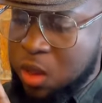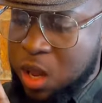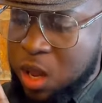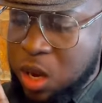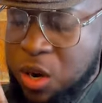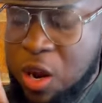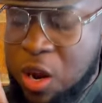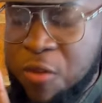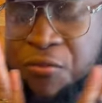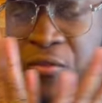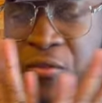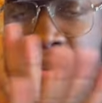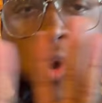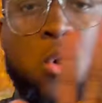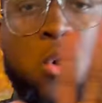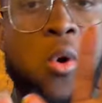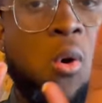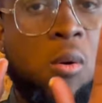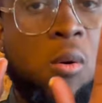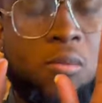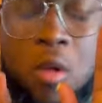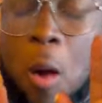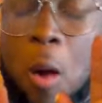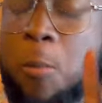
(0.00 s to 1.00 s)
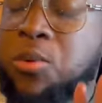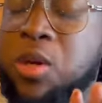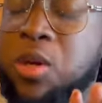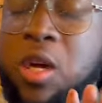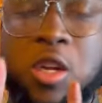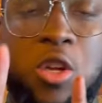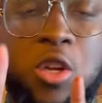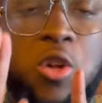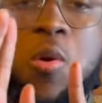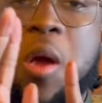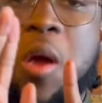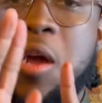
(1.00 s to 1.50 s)
The food, I'm
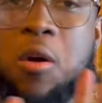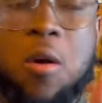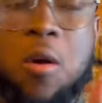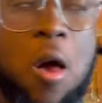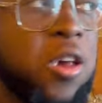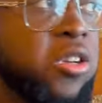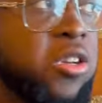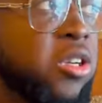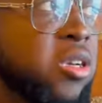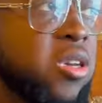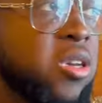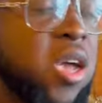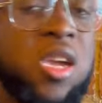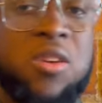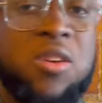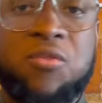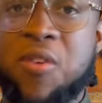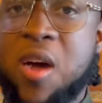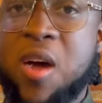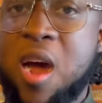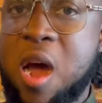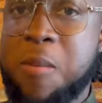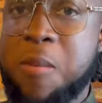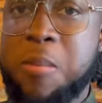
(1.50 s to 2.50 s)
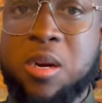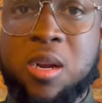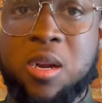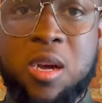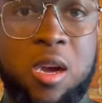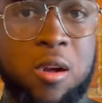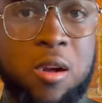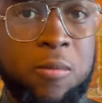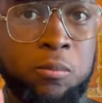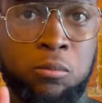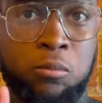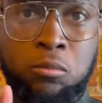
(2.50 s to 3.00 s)
telling you, you ain't. It's a nice vibe in
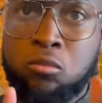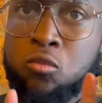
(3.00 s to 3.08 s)
here.